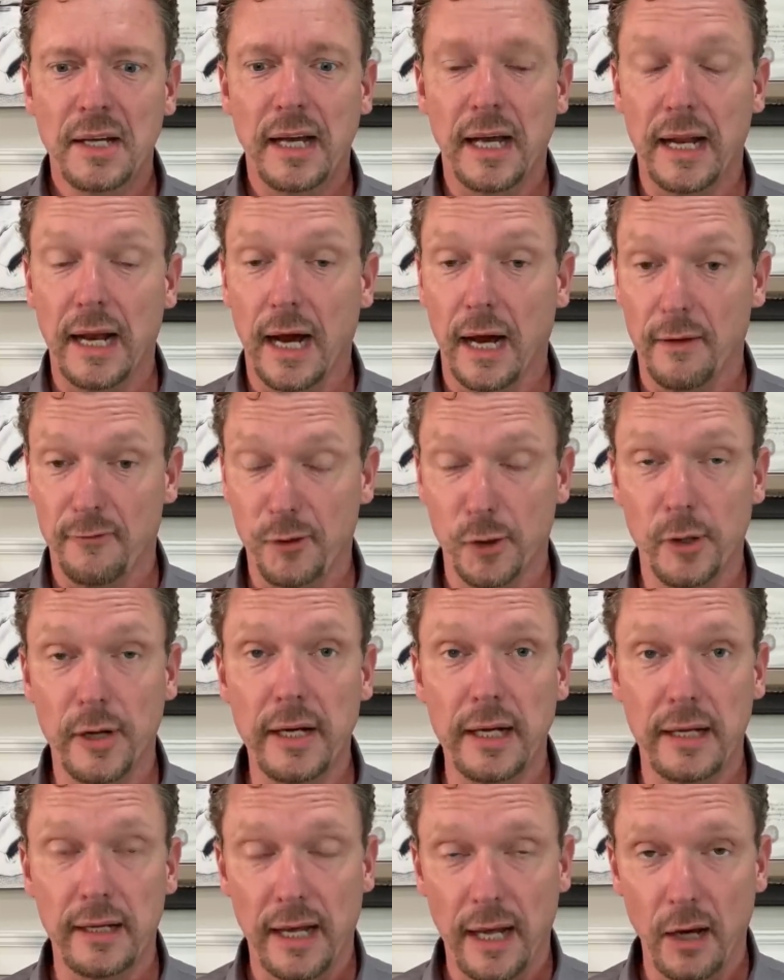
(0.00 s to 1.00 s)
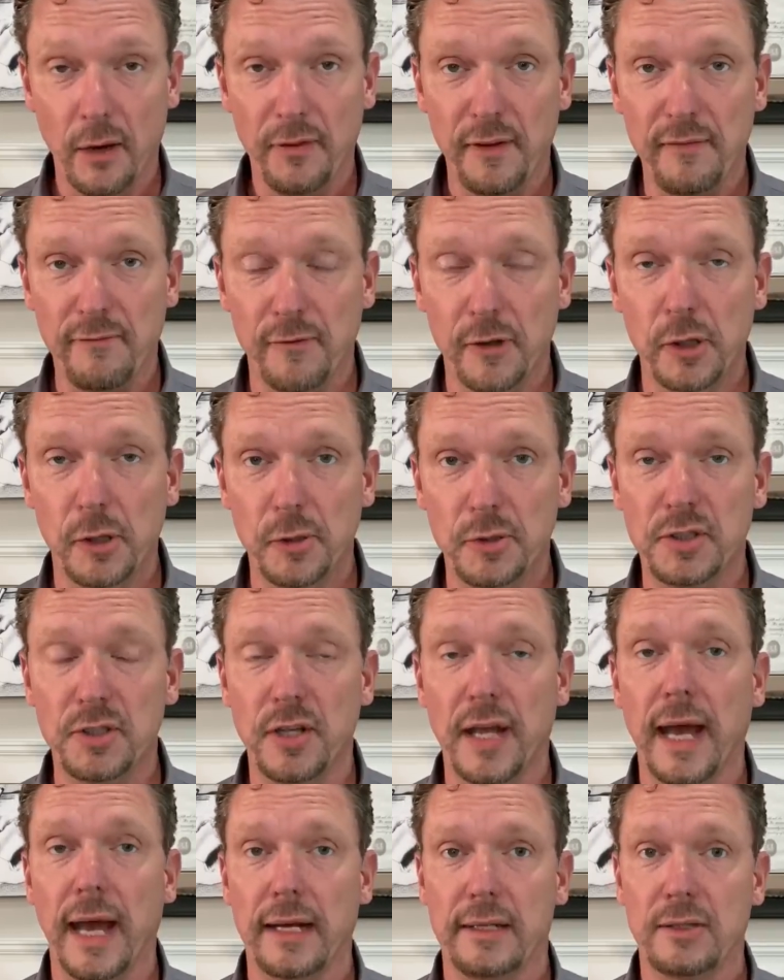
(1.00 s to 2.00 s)
Now, if you're eating healthy foods
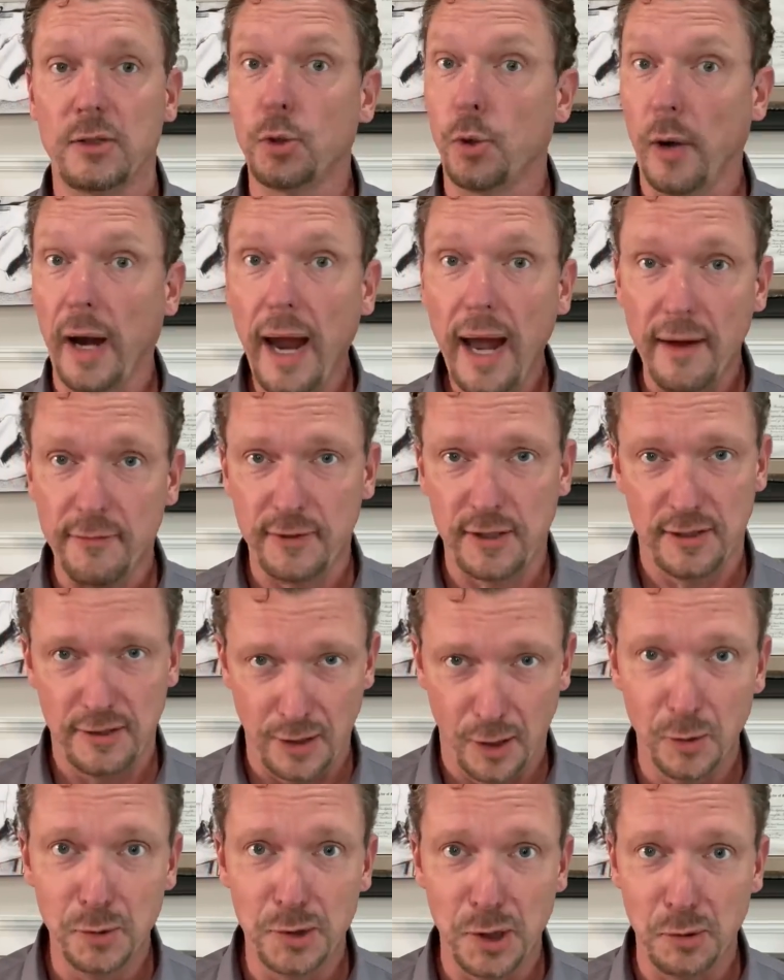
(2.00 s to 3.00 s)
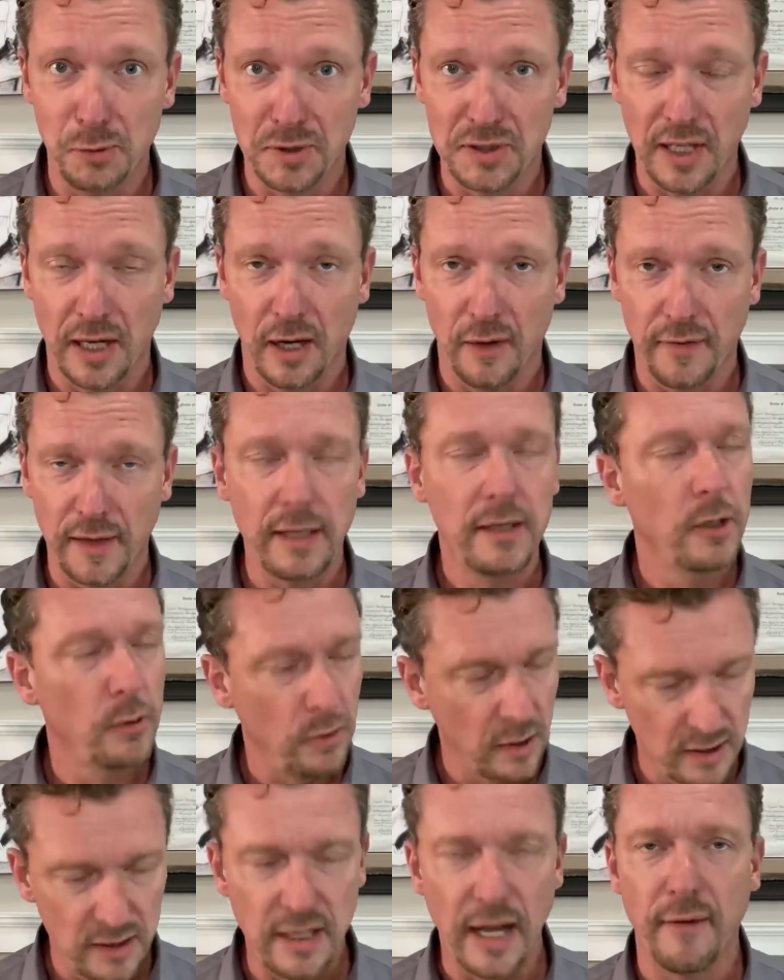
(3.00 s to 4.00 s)
that Kraft told you was healthy, you
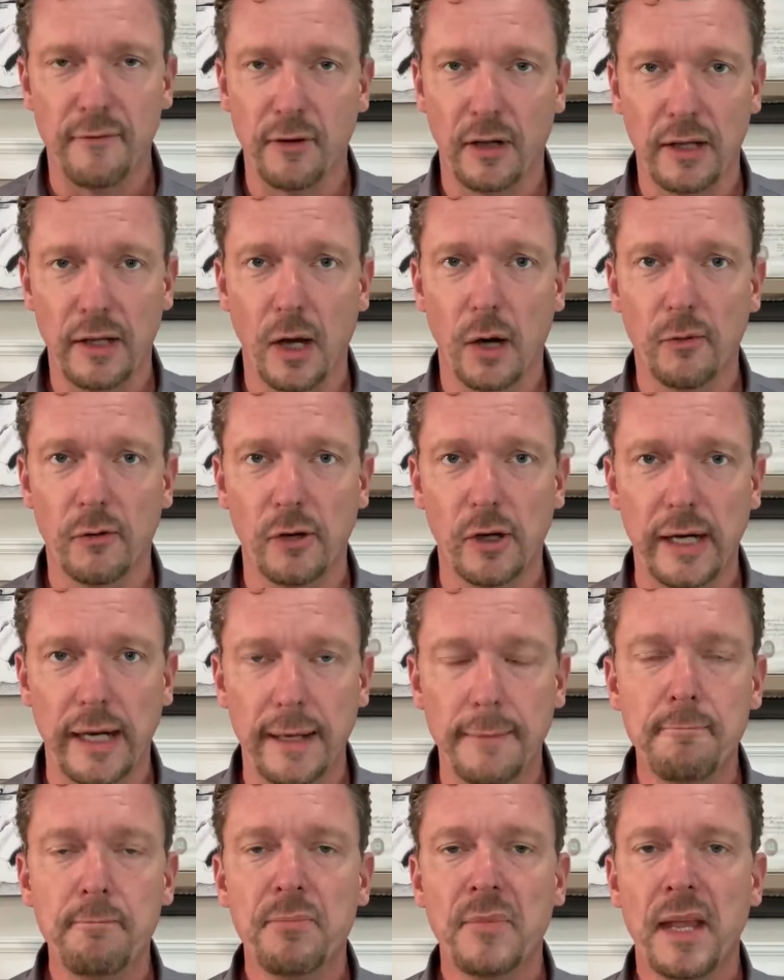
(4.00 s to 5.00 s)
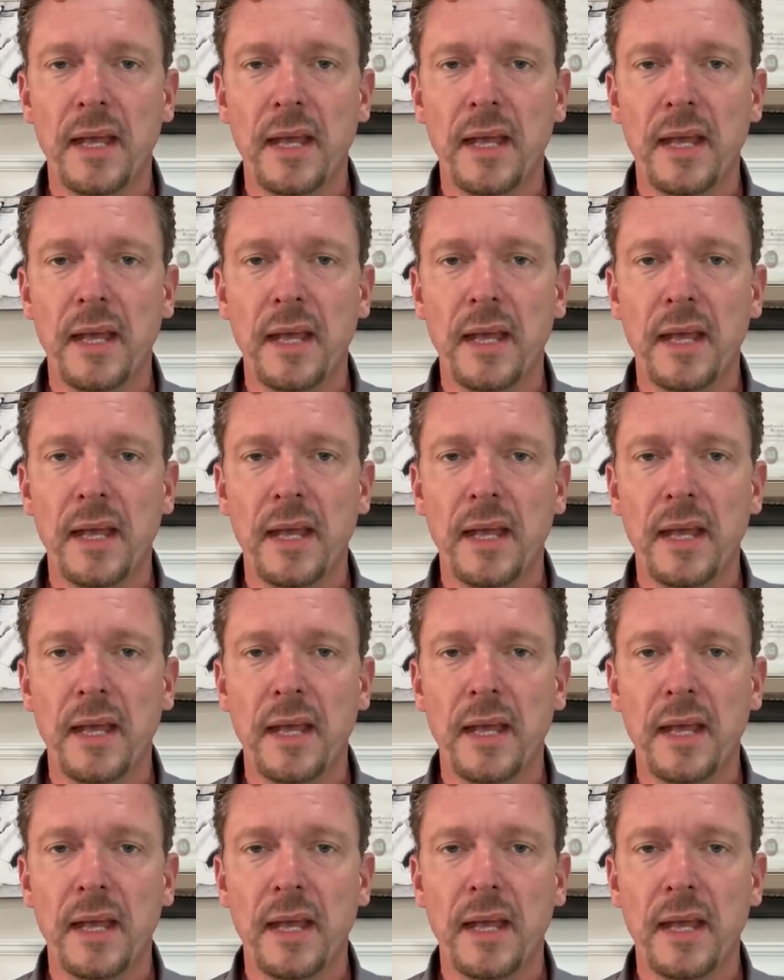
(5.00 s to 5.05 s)
can definitely overeat.